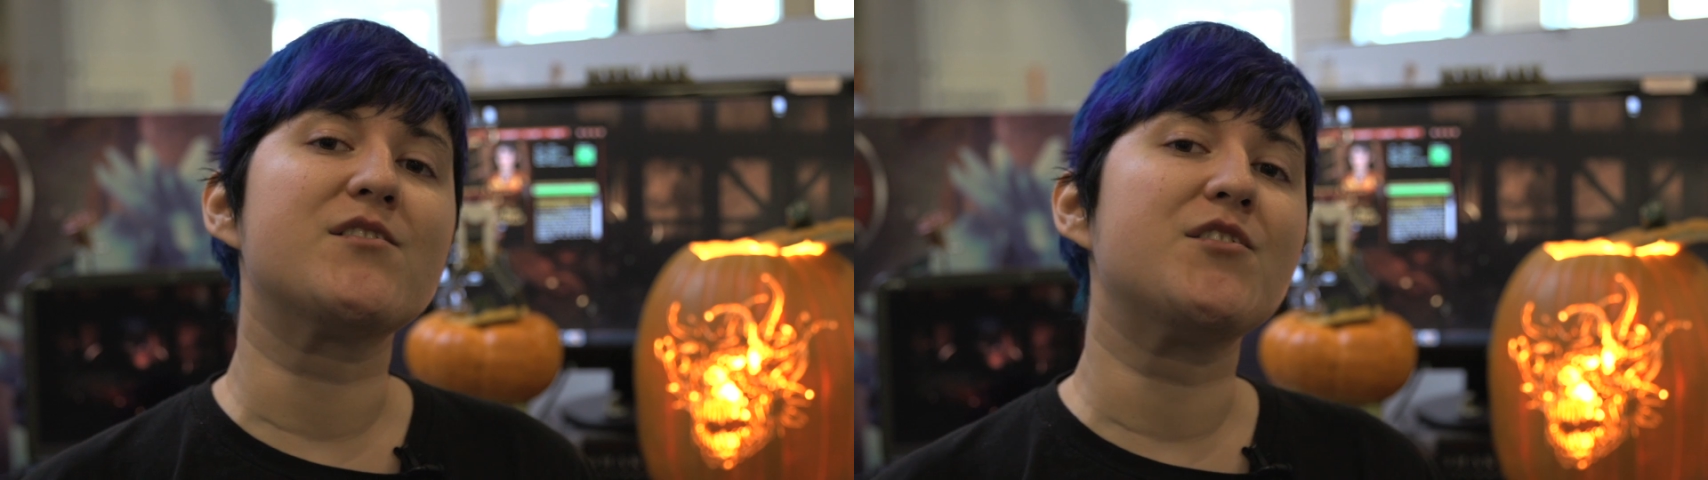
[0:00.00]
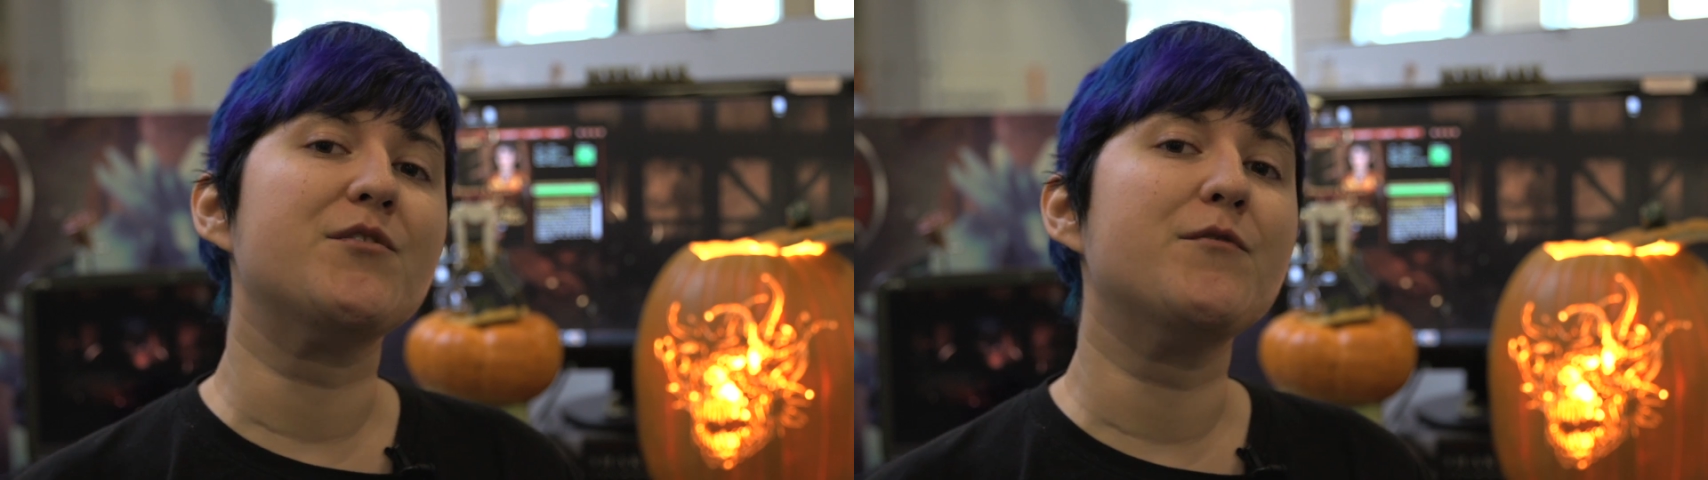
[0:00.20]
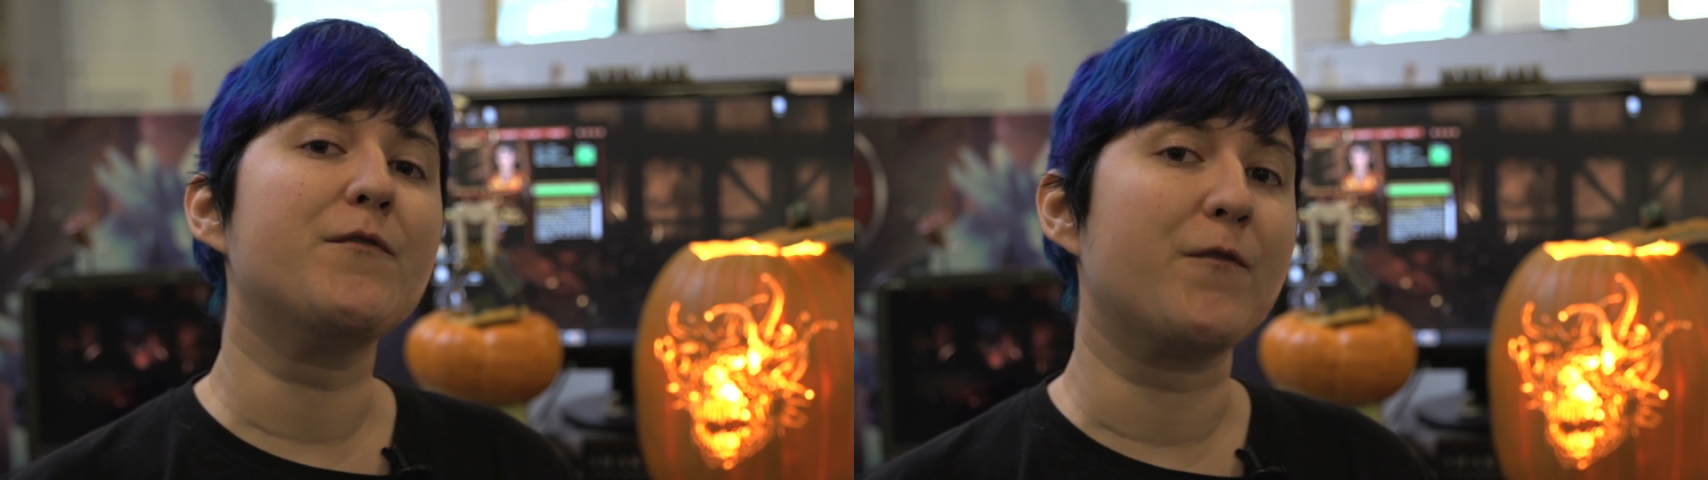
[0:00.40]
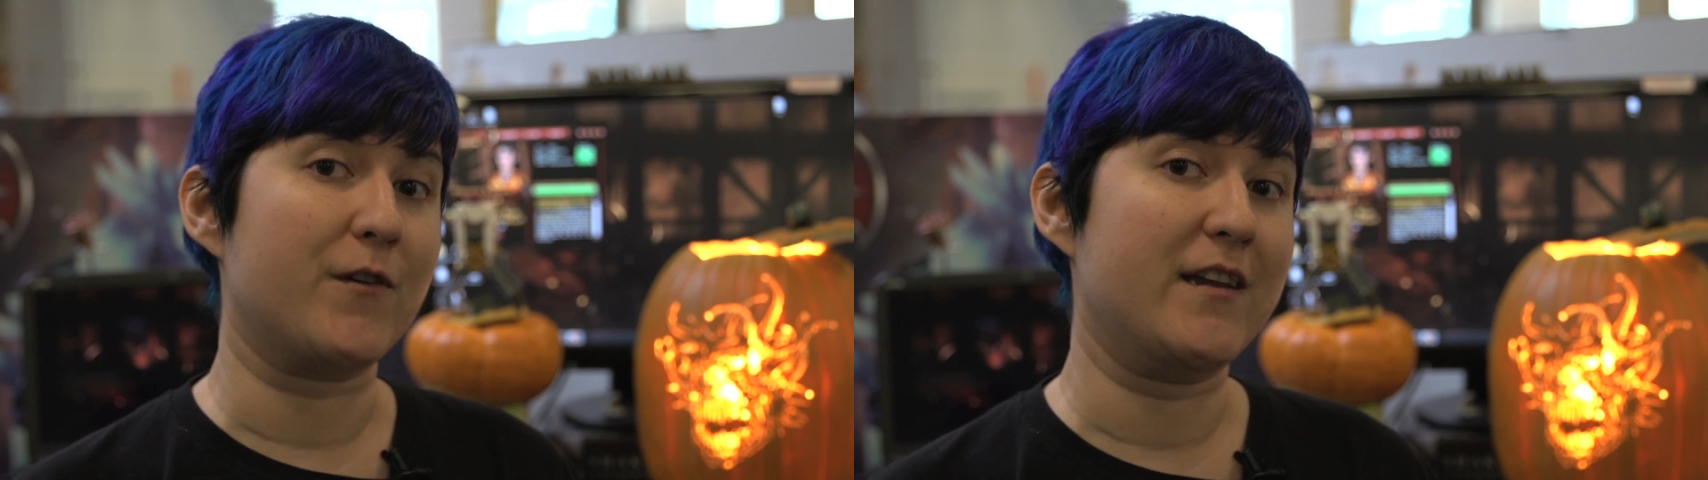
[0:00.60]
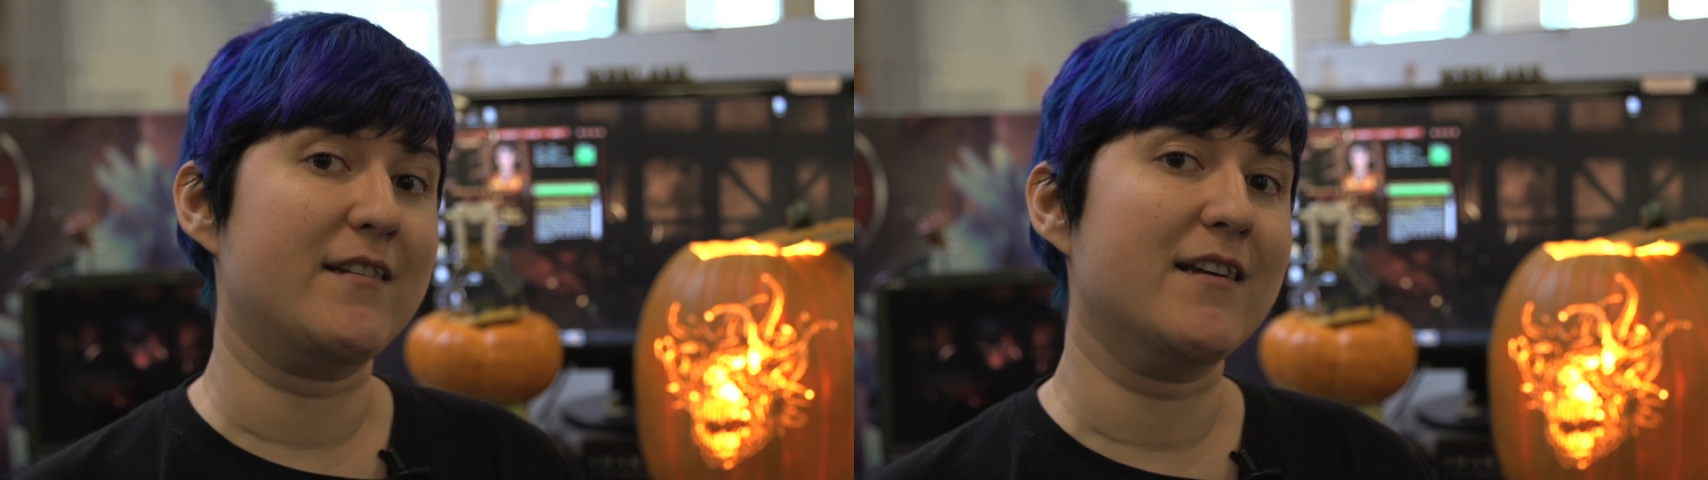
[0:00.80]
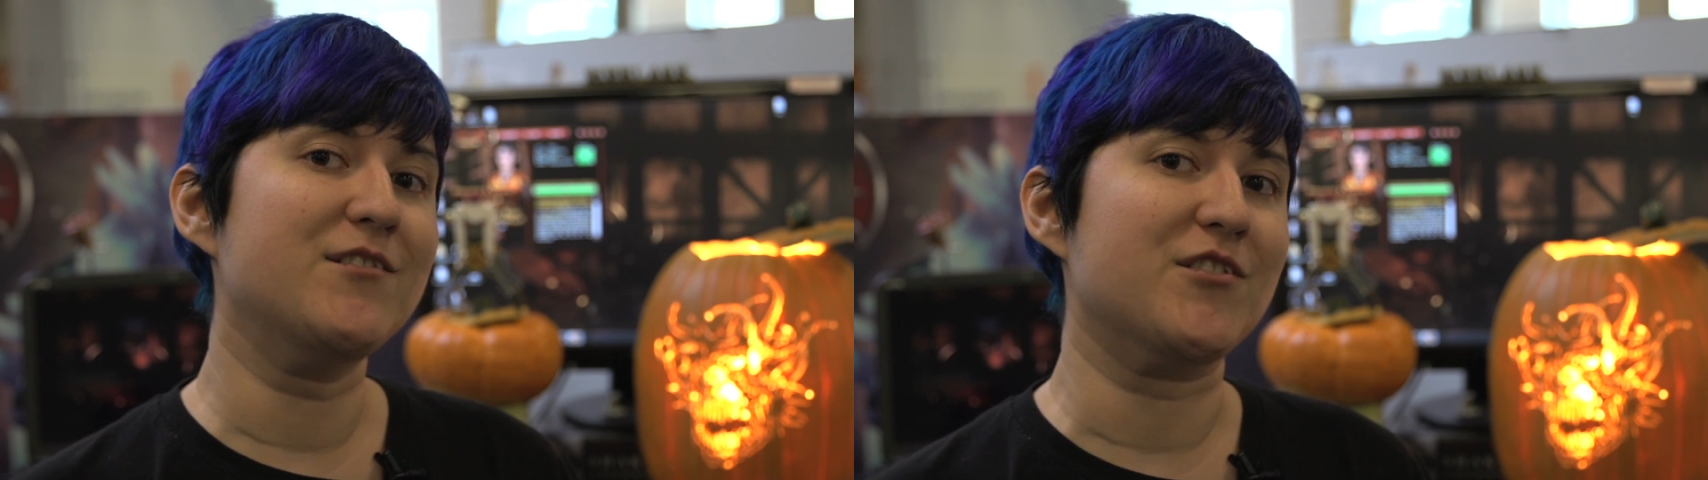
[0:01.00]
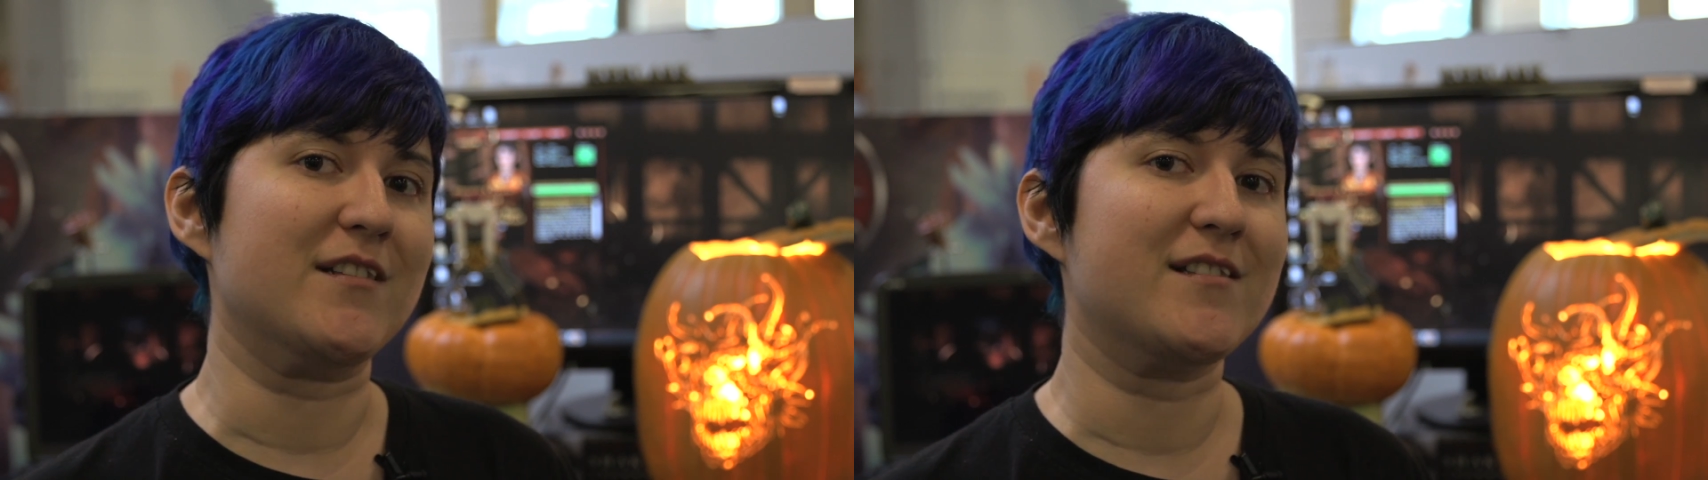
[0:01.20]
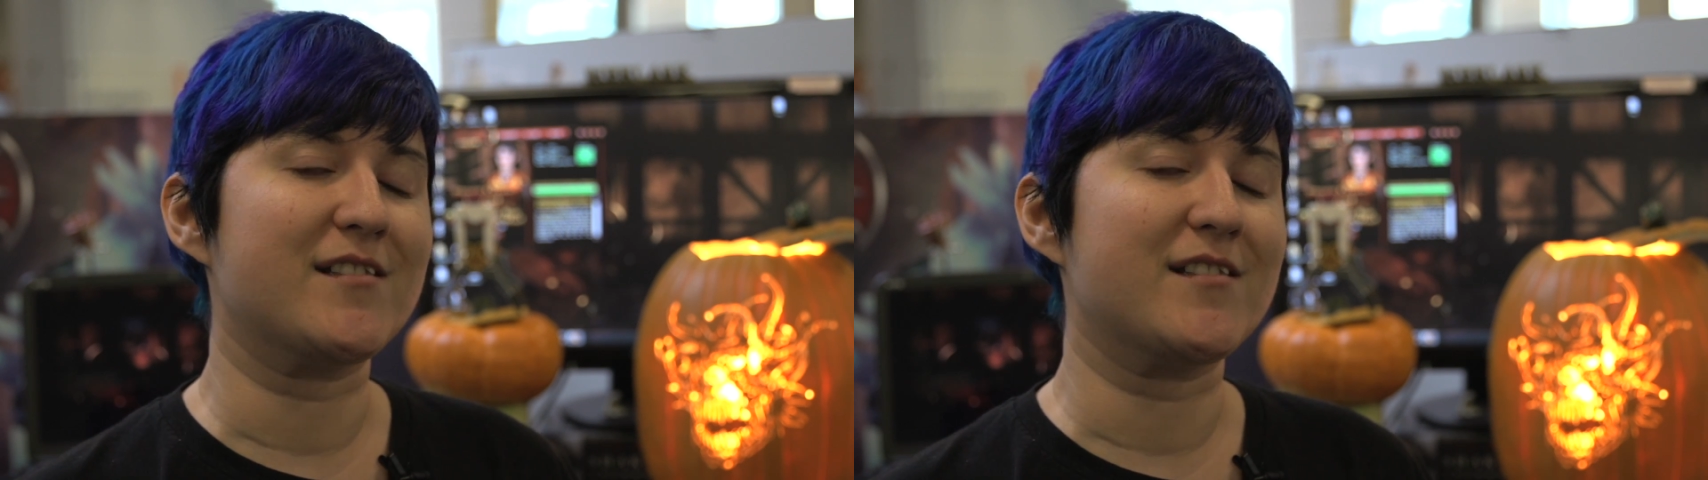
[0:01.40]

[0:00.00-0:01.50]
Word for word: two free dungeons.